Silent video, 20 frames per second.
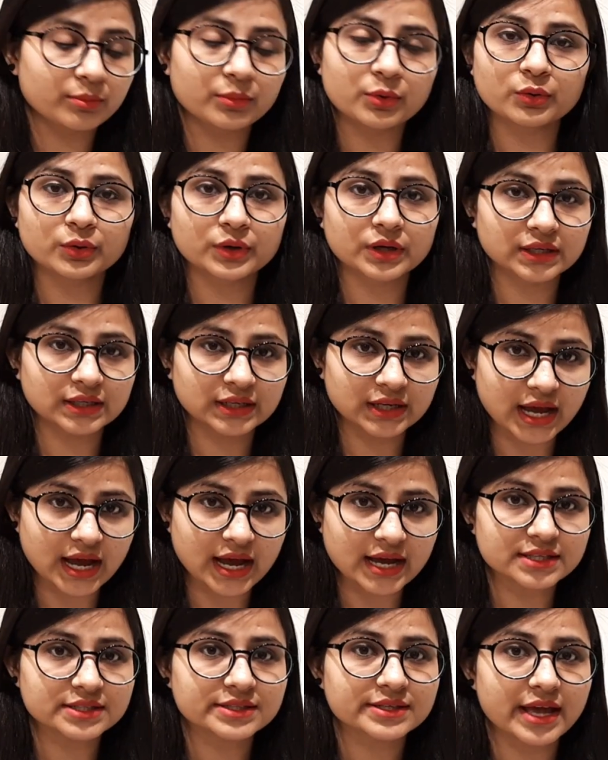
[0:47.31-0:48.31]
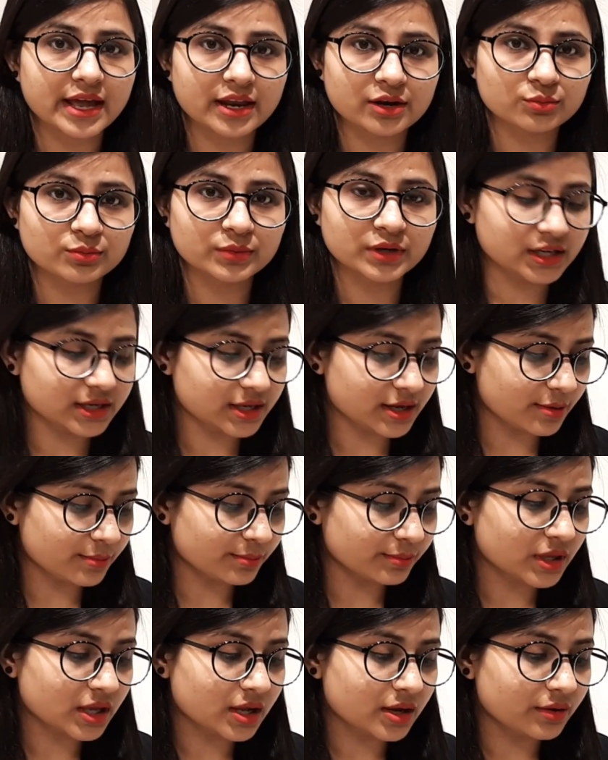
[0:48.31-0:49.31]
broken glass,
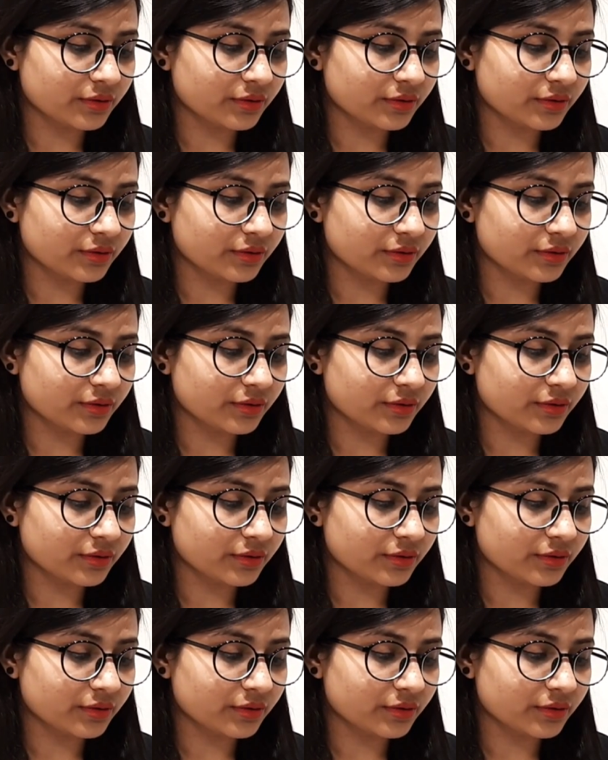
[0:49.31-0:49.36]
aluminium,